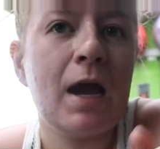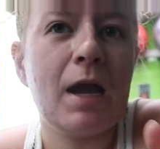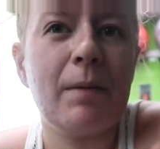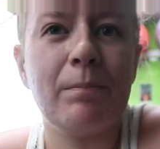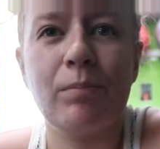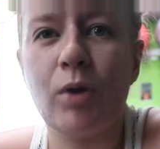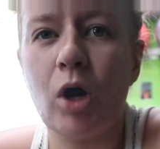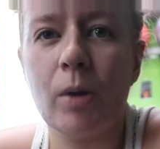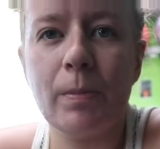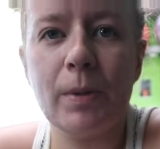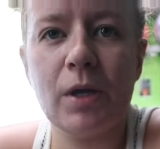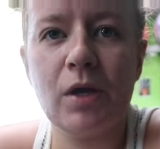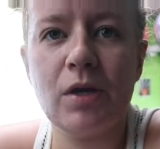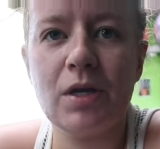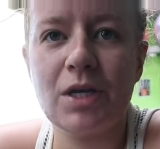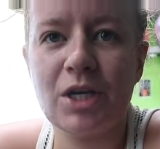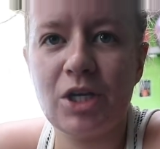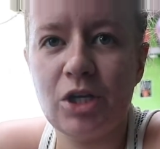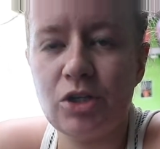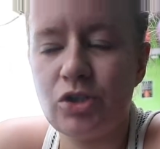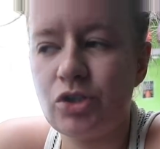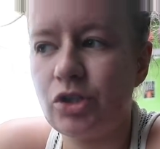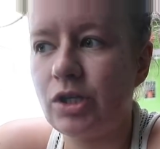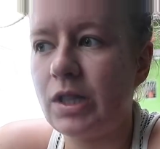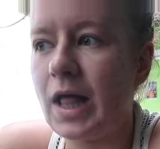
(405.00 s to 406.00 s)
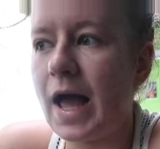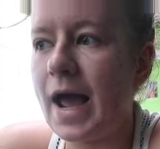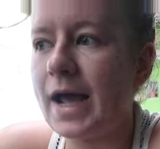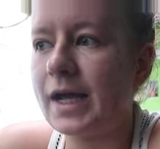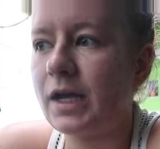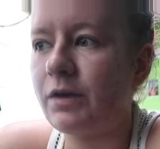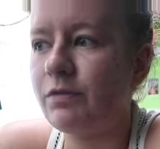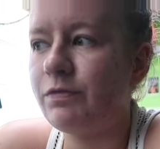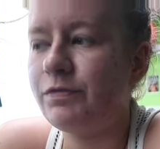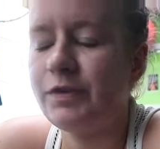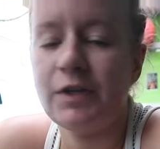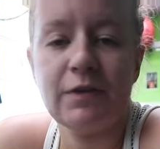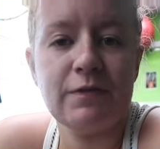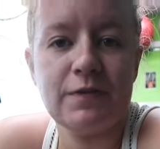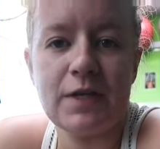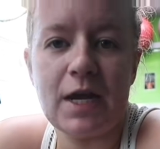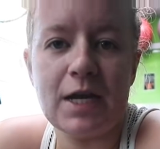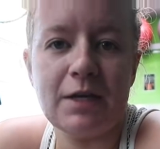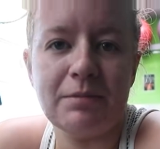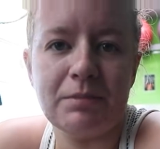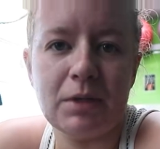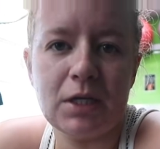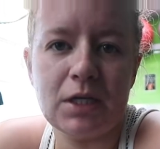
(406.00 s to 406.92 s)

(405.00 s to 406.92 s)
I'm probably only gonna do like 15